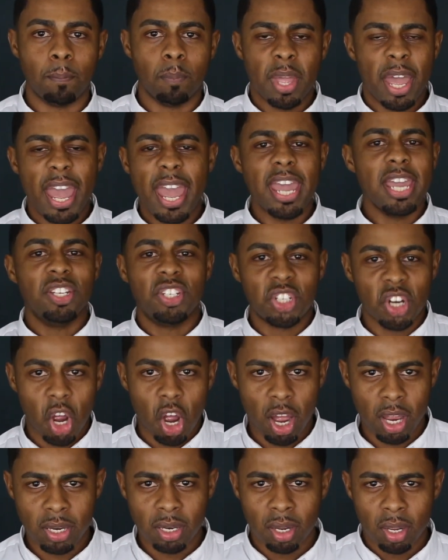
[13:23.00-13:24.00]
hey,
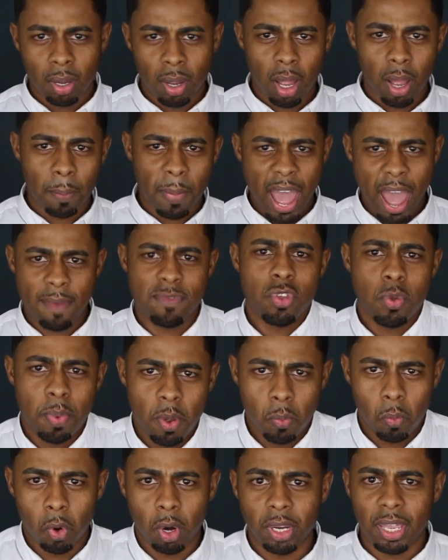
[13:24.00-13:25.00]
John, have you been
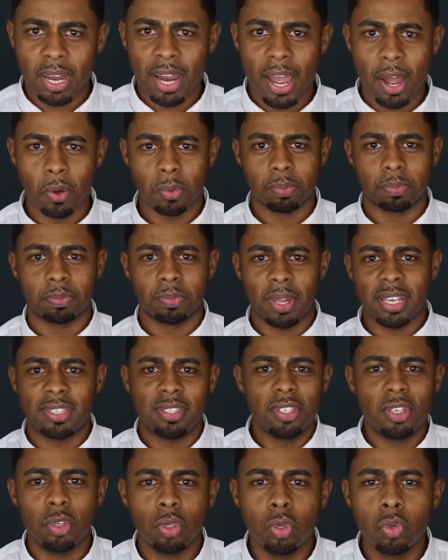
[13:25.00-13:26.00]
working out? I see
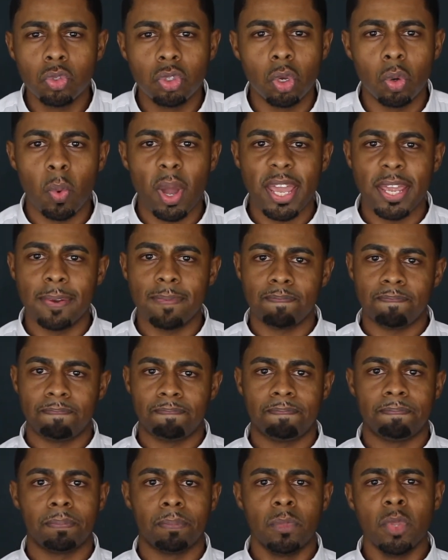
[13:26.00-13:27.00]
you losing weight.
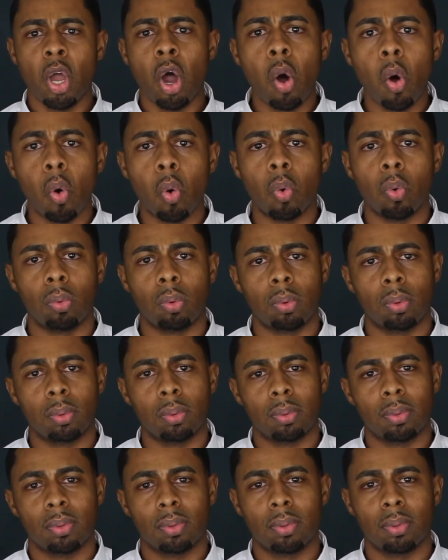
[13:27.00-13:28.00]
No,
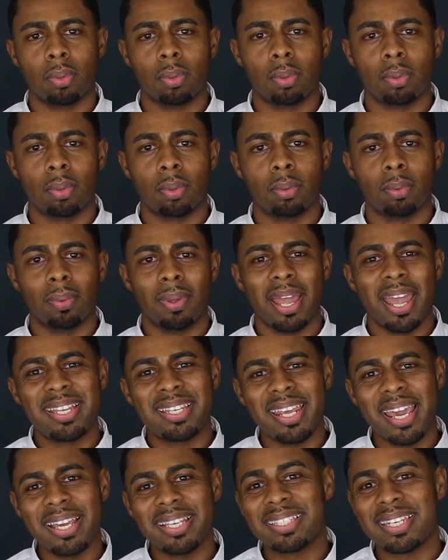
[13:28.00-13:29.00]
it
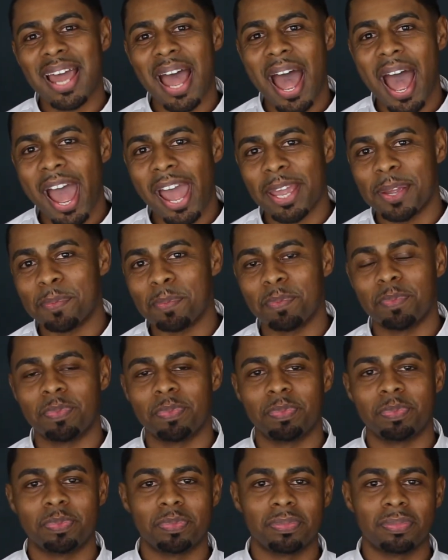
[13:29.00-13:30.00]
takes time.
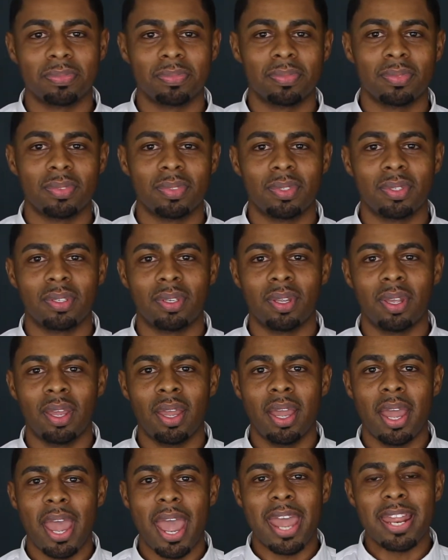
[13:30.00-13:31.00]

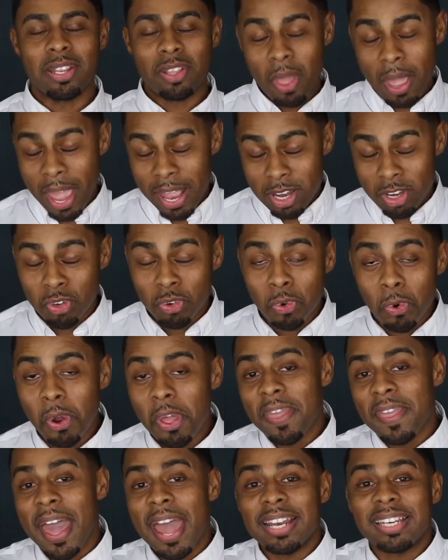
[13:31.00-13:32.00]
And during
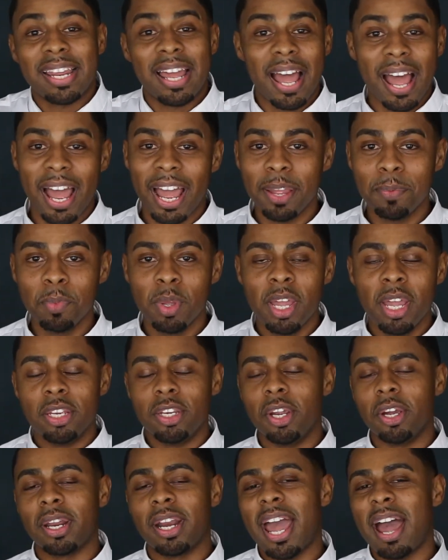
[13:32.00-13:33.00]
that time, you're
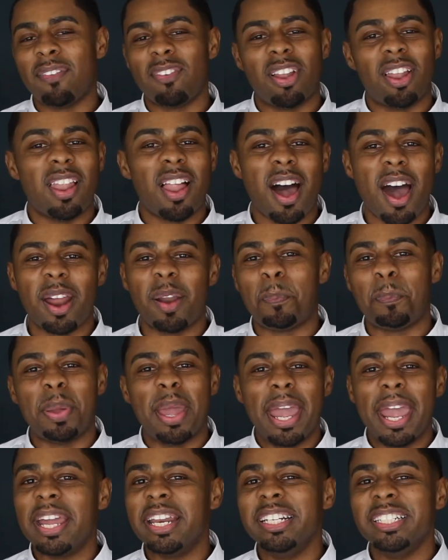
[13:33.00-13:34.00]
going to have a lot of
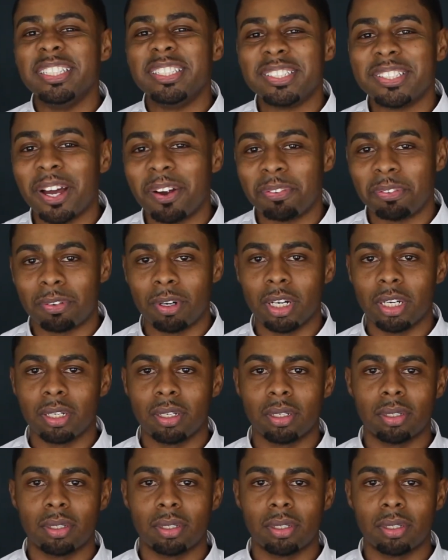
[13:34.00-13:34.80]
pain and suffering.